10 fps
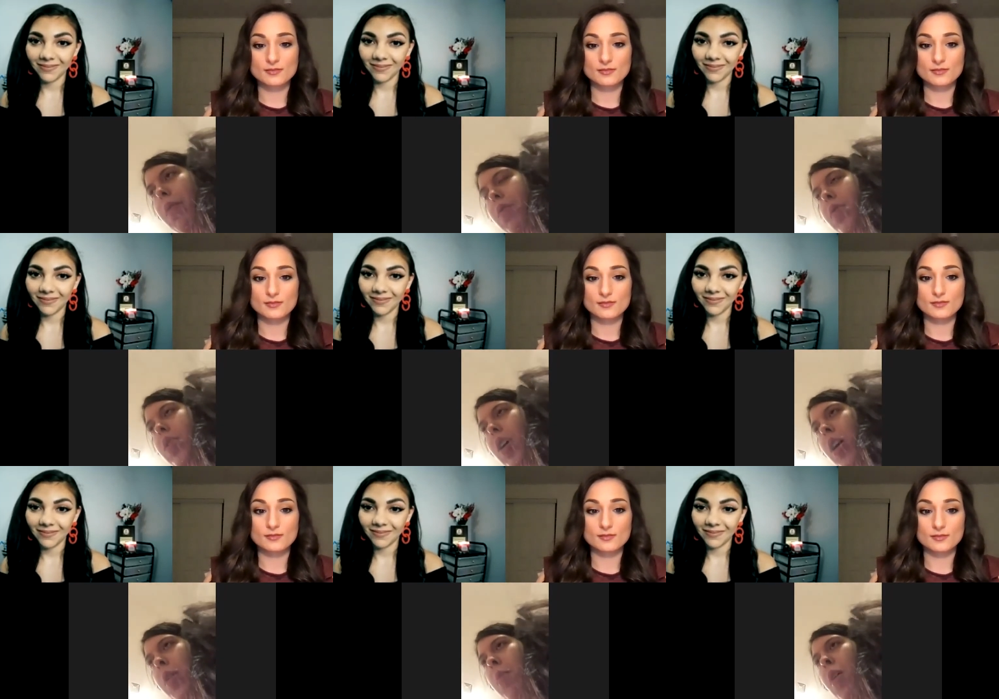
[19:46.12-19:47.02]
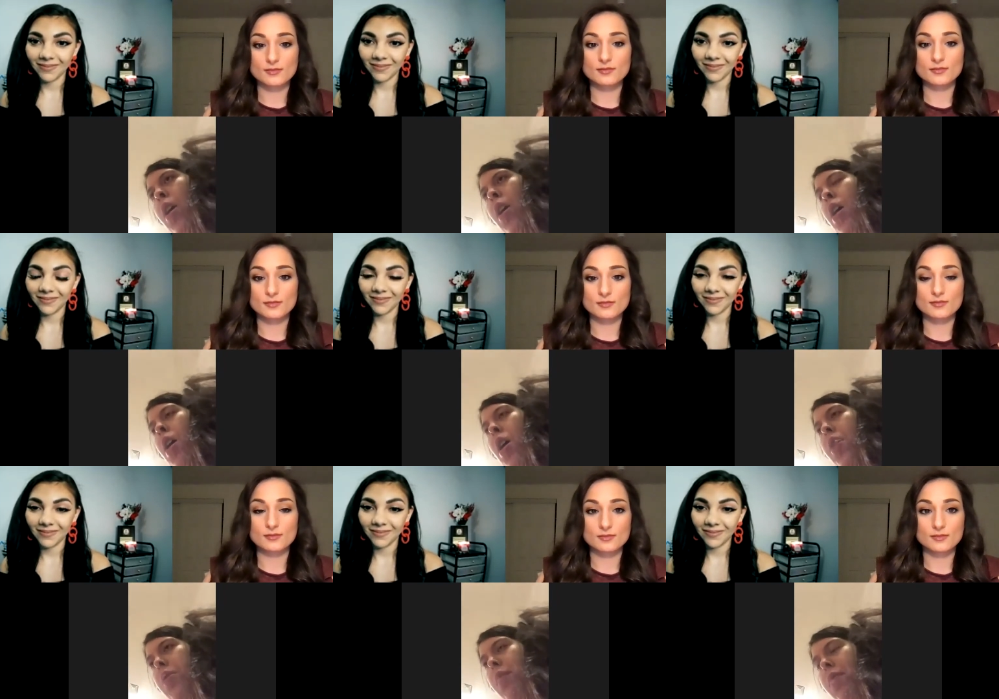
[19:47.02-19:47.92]
Speaker 1: full time and do
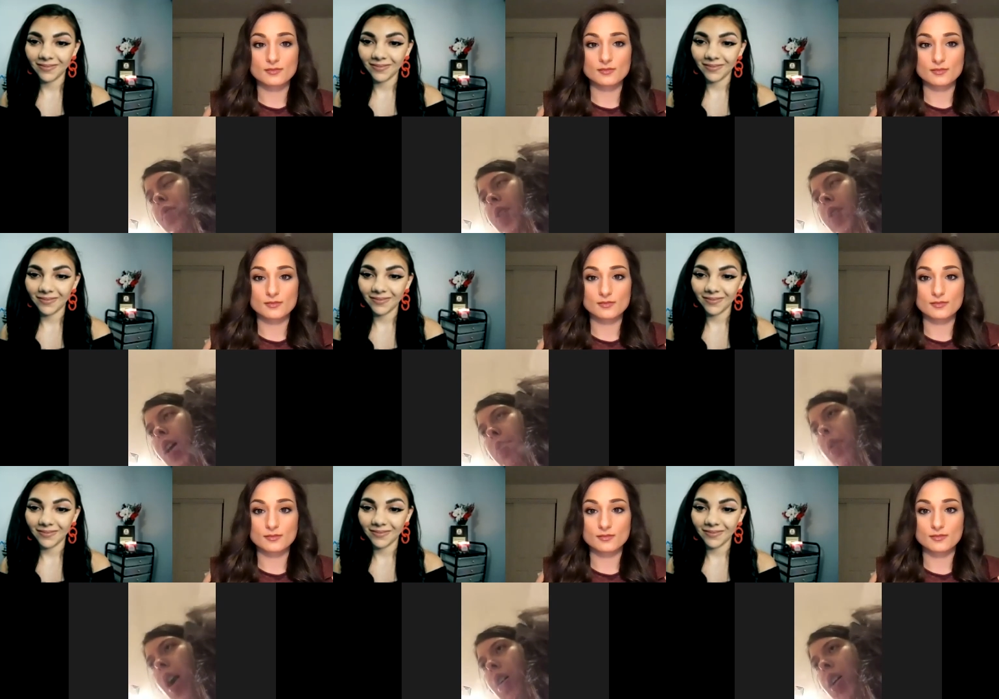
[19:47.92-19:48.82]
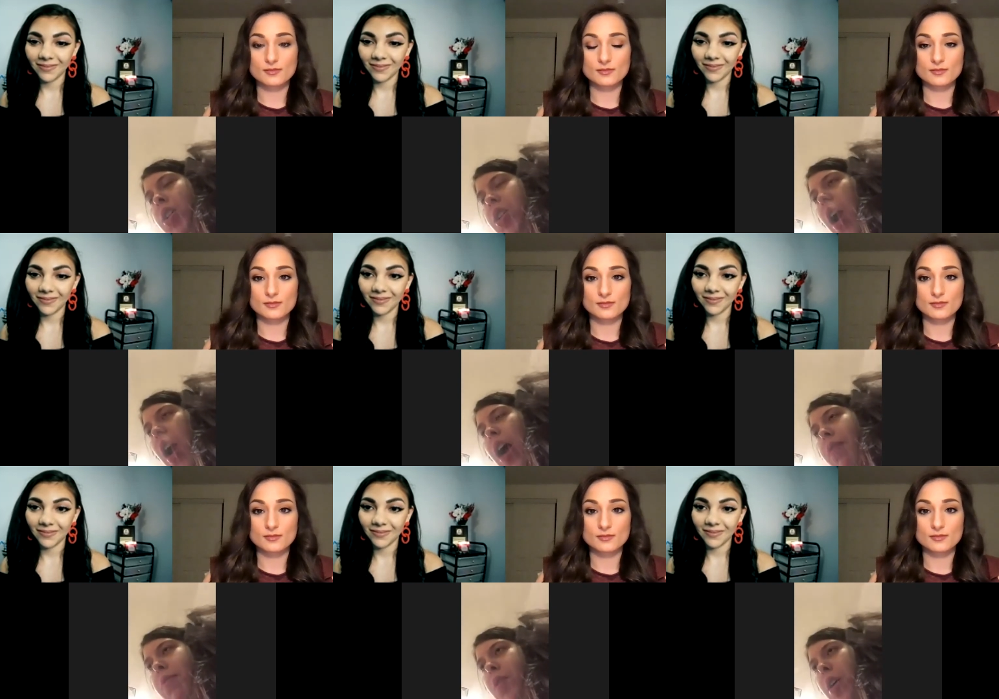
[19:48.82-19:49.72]
full time college
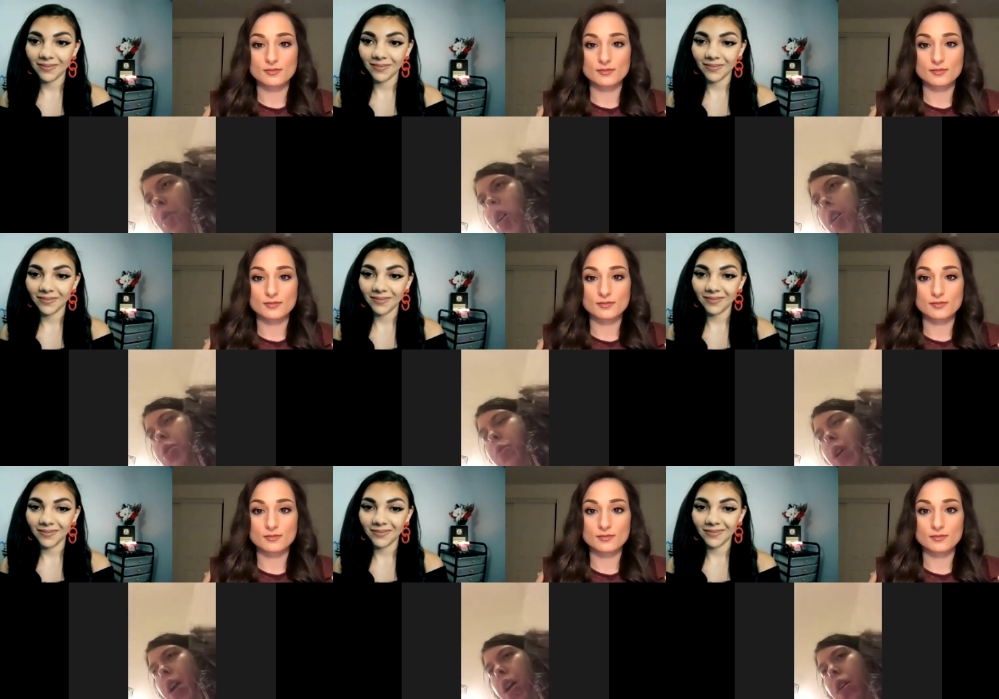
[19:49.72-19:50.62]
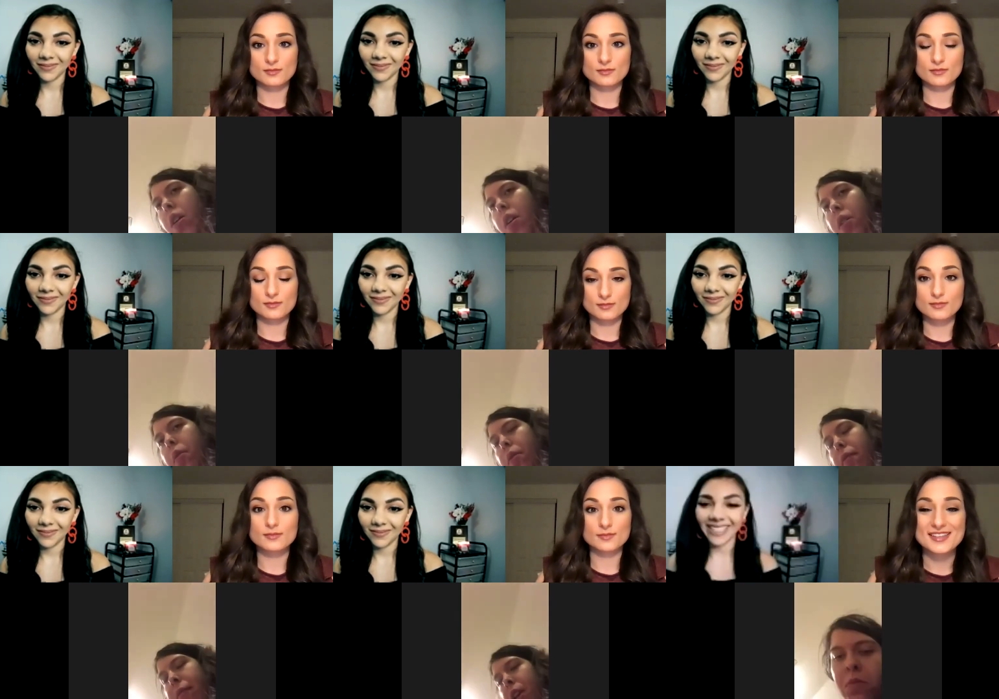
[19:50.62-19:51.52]
after I graduate
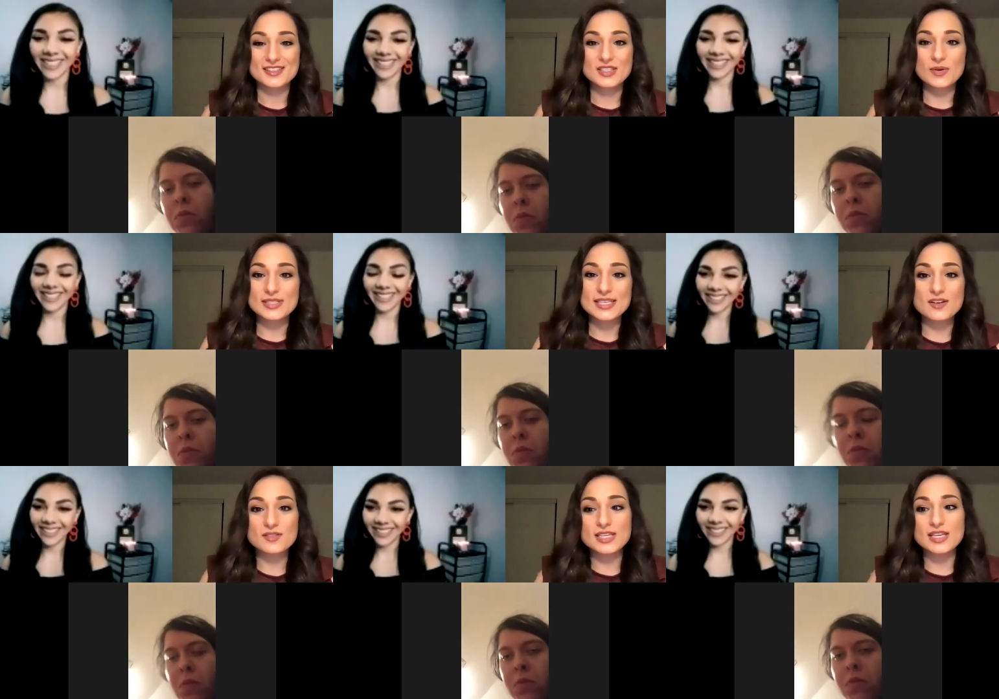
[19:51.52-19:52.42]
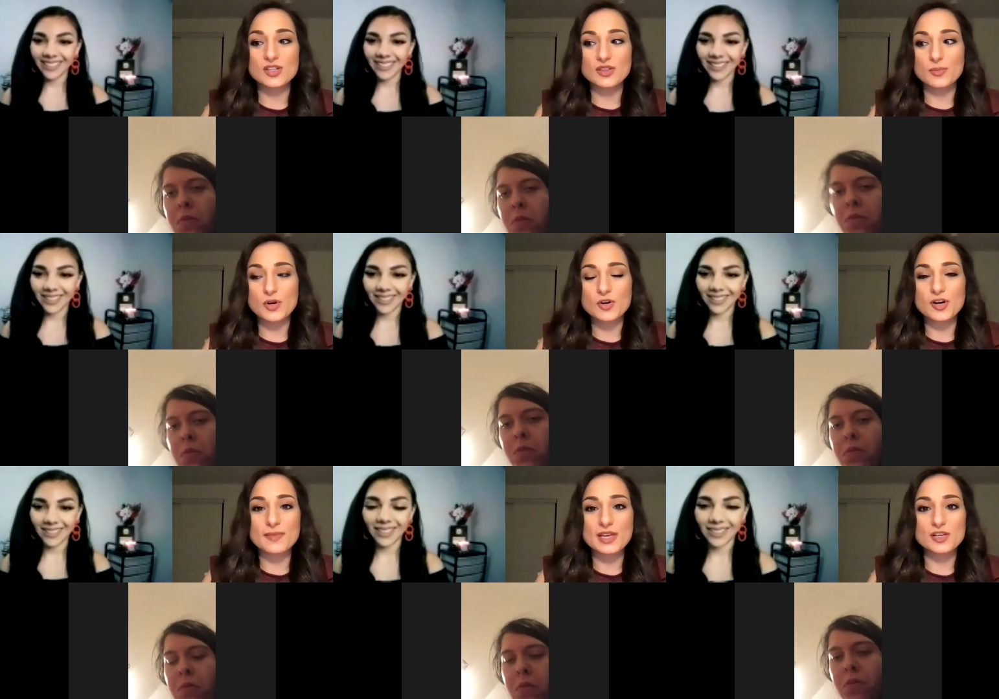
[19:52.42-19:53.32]
this.
Speaker 2: So it sounds like the
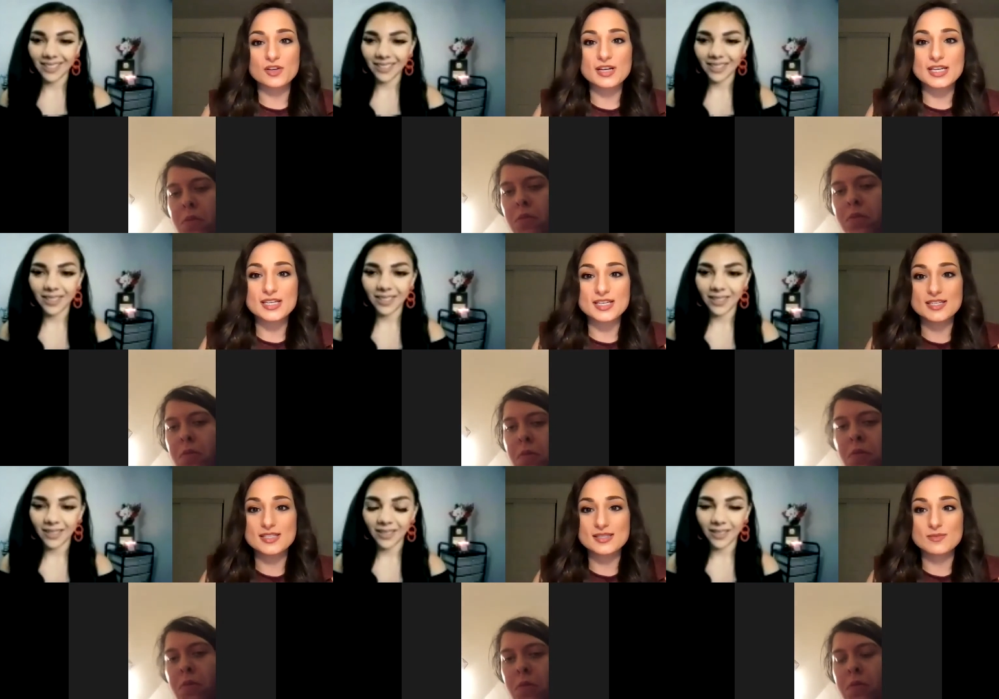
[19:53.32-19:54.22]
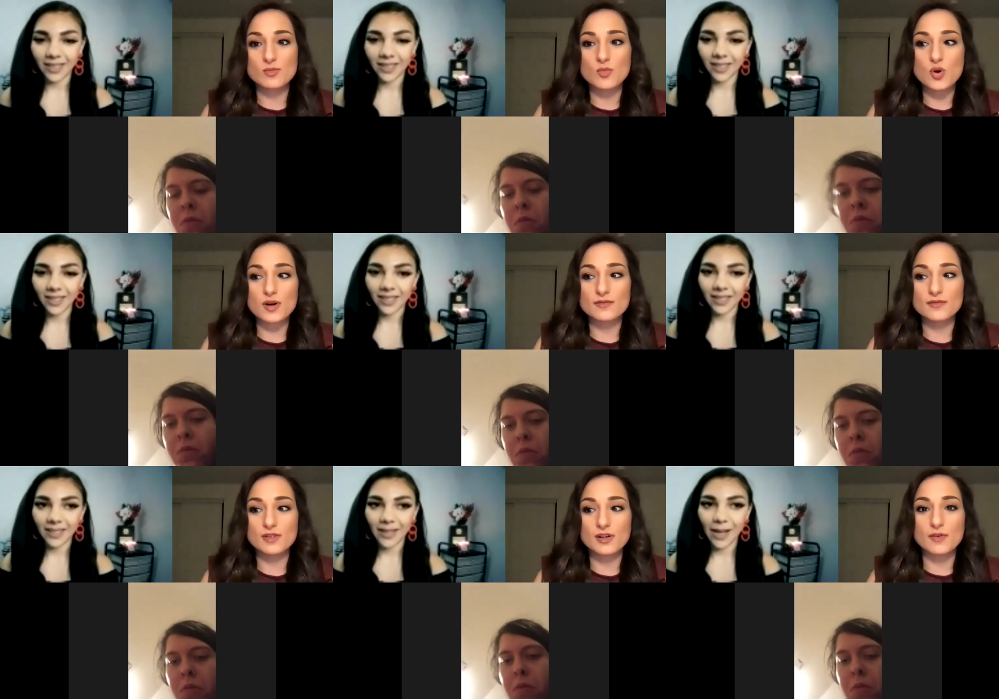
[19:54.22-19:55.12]
program that you're in is more
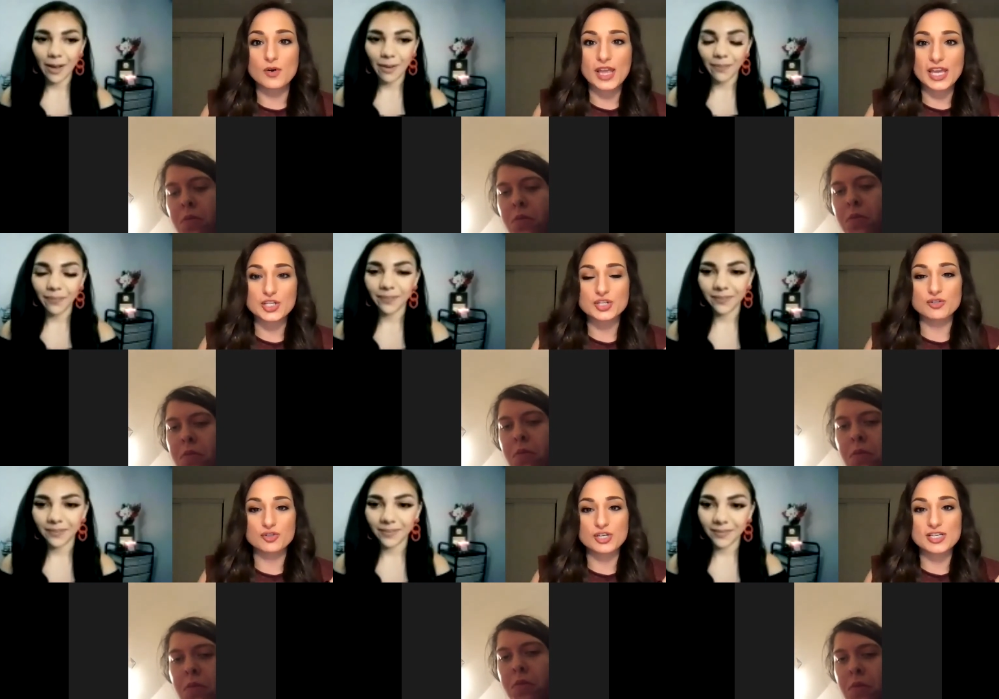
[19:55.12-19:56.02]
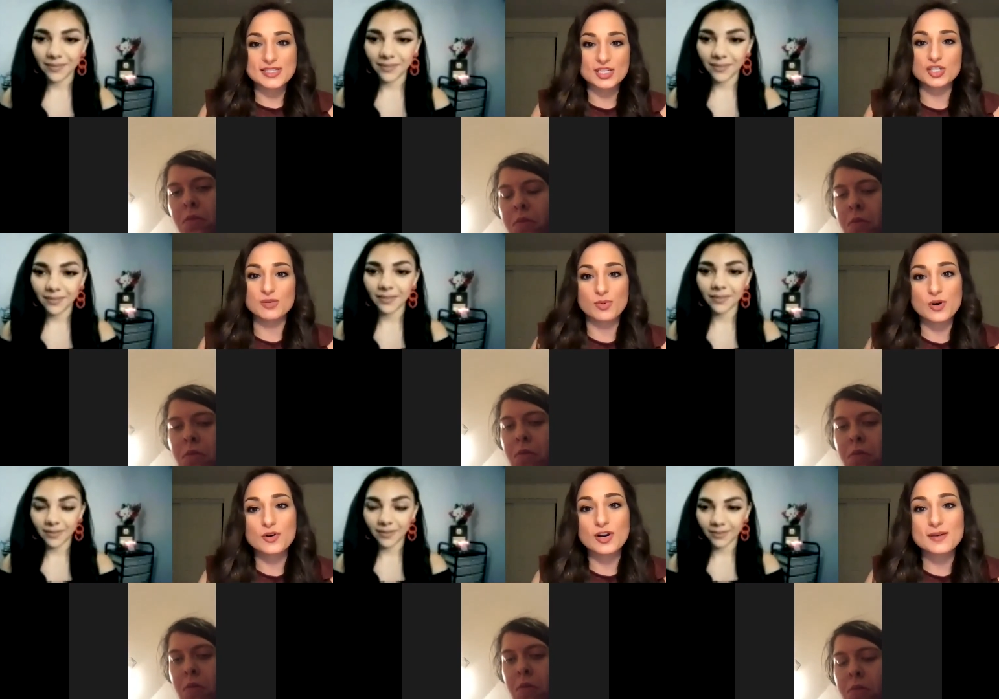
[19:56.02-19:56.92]
a vocational transition
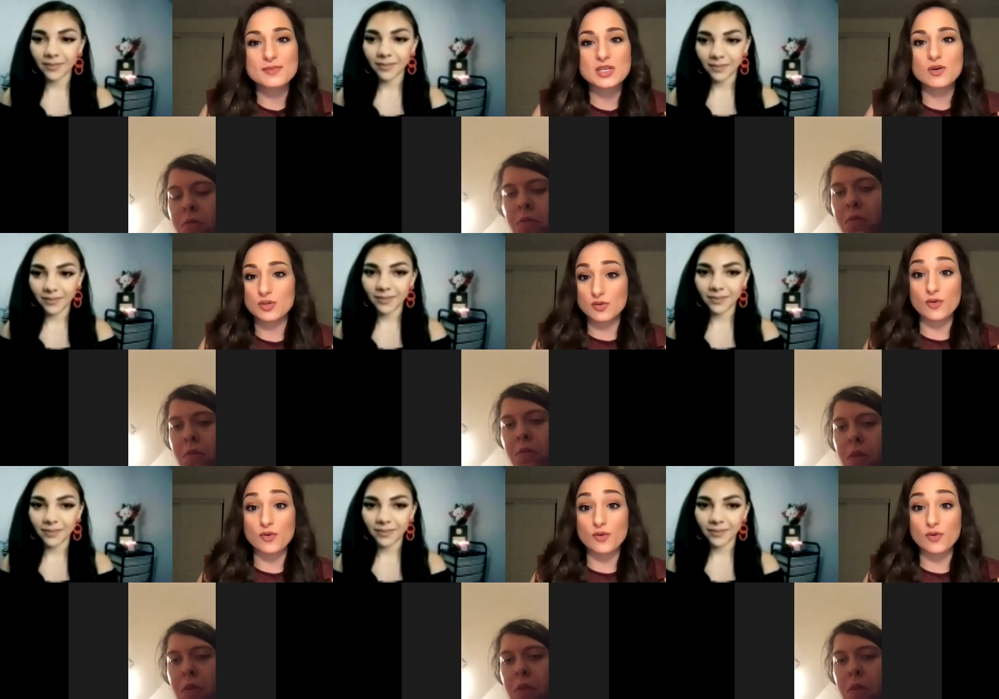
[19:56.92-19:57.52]
program. So you've